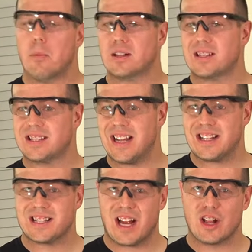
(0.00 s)
But
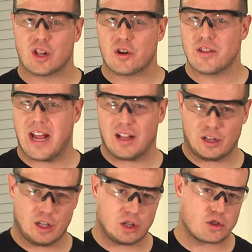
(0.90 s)
since I learned that
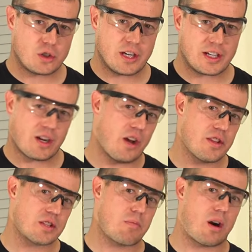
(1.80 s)
little trick on
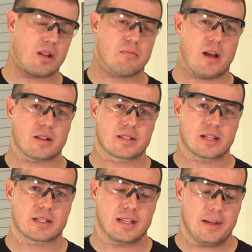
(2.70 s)
this Marlin Model
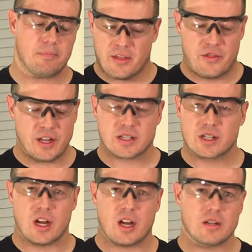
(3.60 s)
60, this
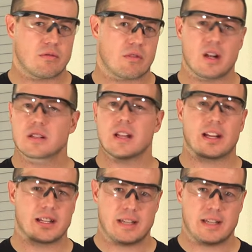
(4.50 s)
gun runs like a